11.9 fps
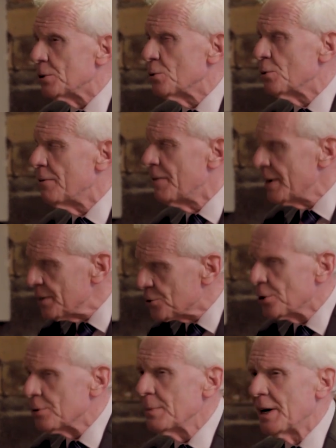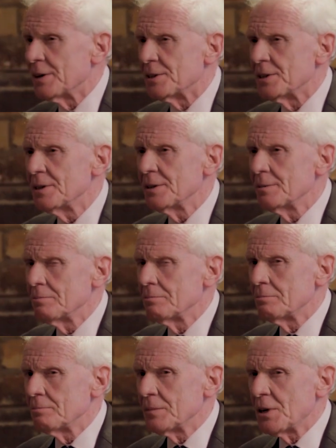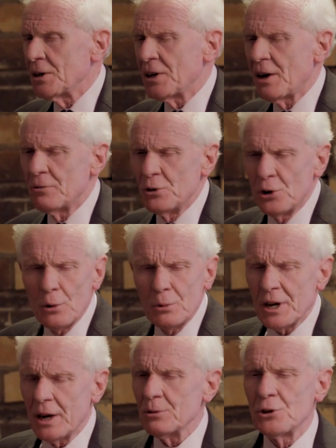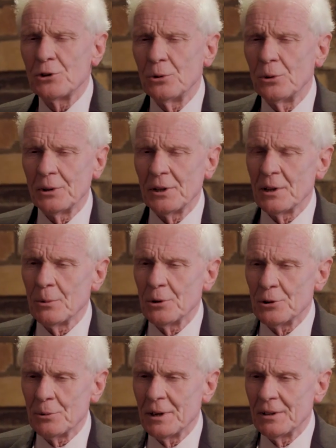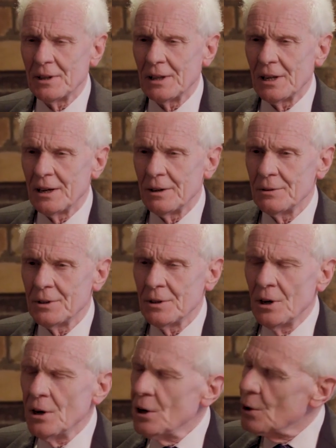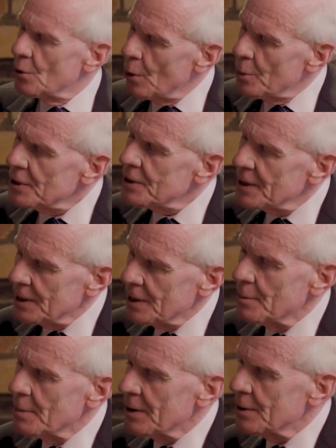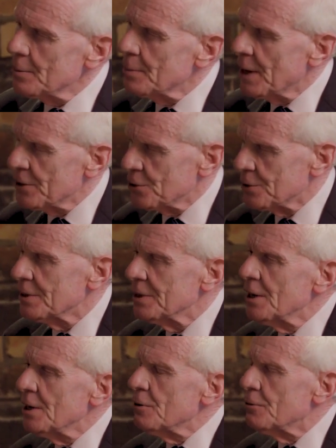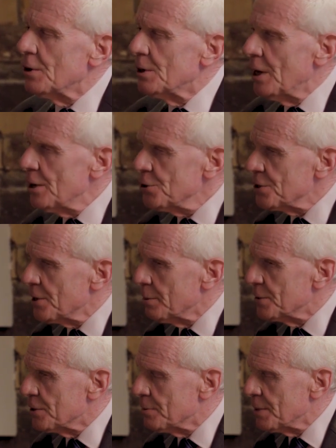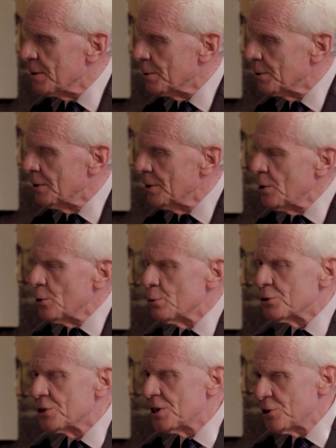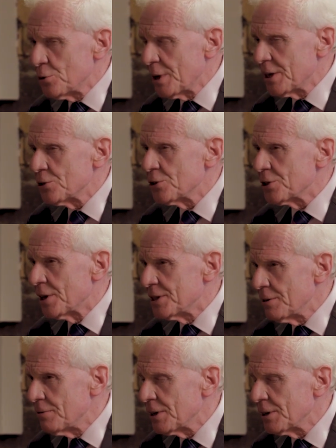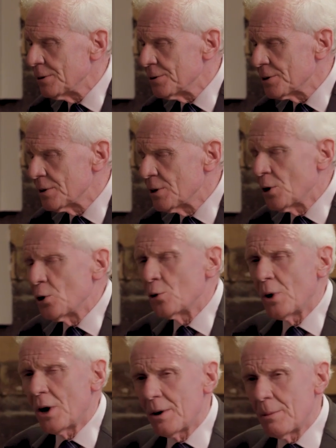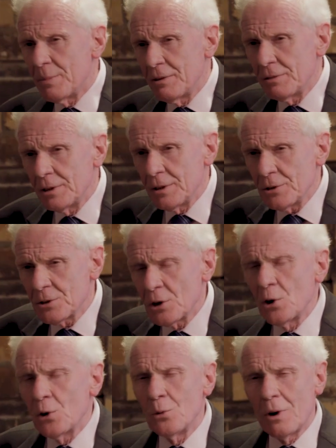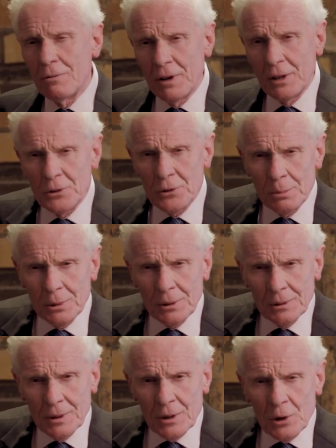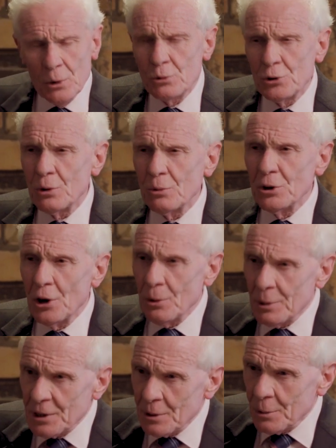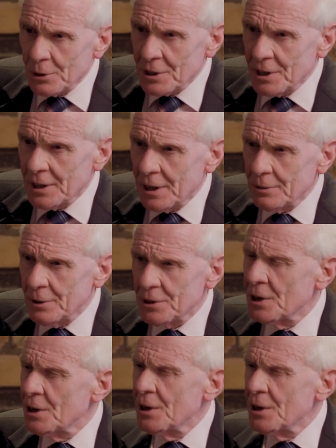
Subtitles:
who are very strong-minded and have no doubts at all that they want to end their lives? Or are we thinking about compassion for larger numbers of people whose situations are difficult, who are ambivalent, who are vulnerable, who don't know whether they want to die or not?